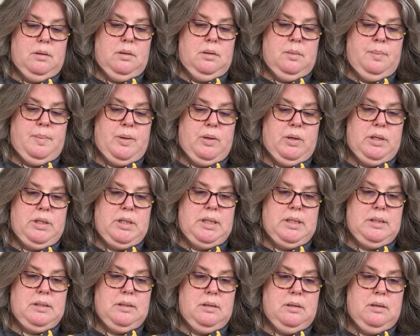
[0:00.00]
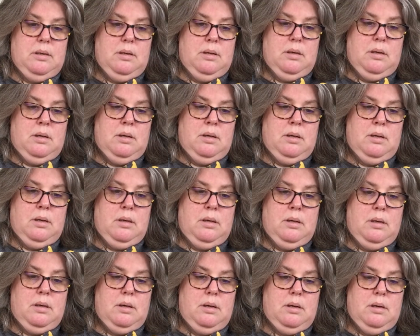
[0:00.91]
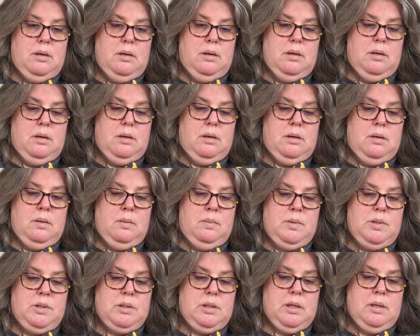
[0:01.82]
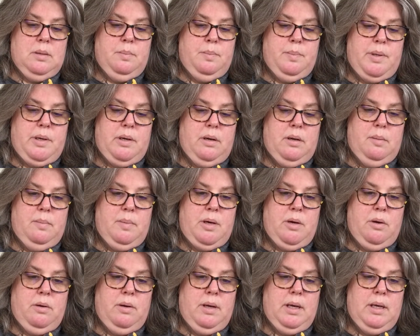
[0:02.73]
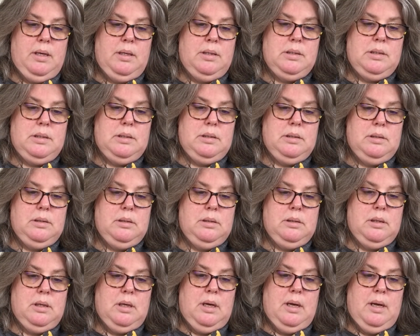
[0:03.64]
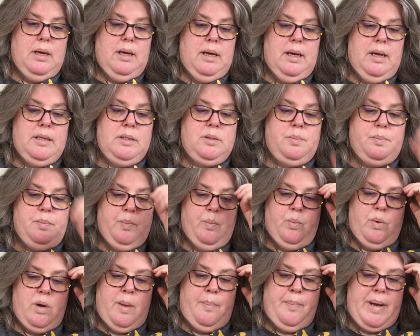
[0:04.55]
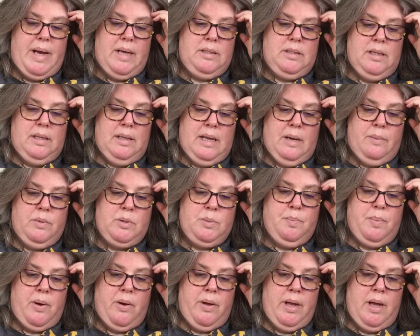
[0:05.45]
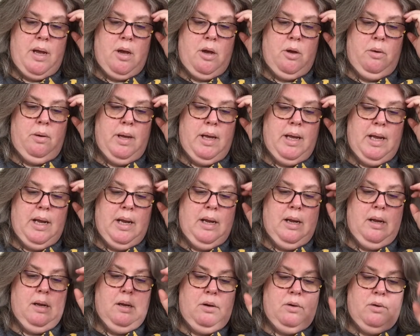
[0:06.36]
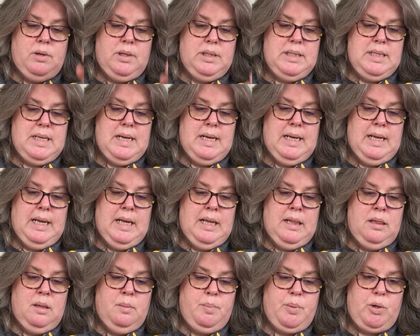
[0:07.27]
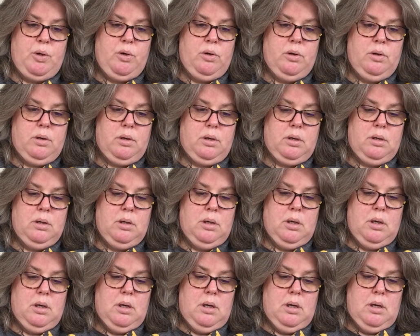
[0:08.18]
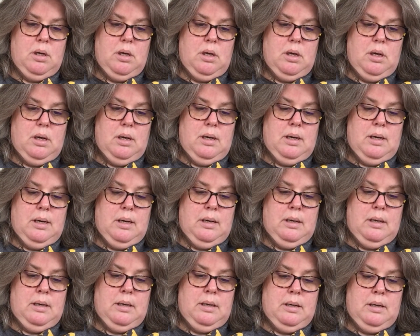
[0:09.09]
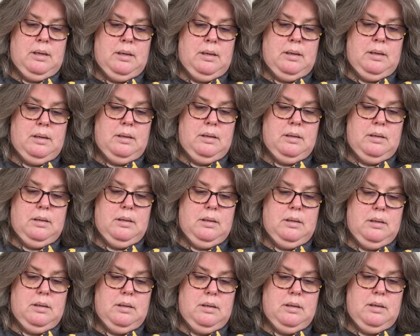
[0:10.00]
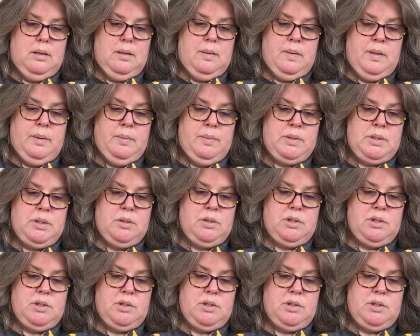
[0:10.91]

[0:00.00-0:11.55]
Apologies. I'm just going to pull up Hohi's. It's a pattern that was by Hohi Locatelli in the book. And it was a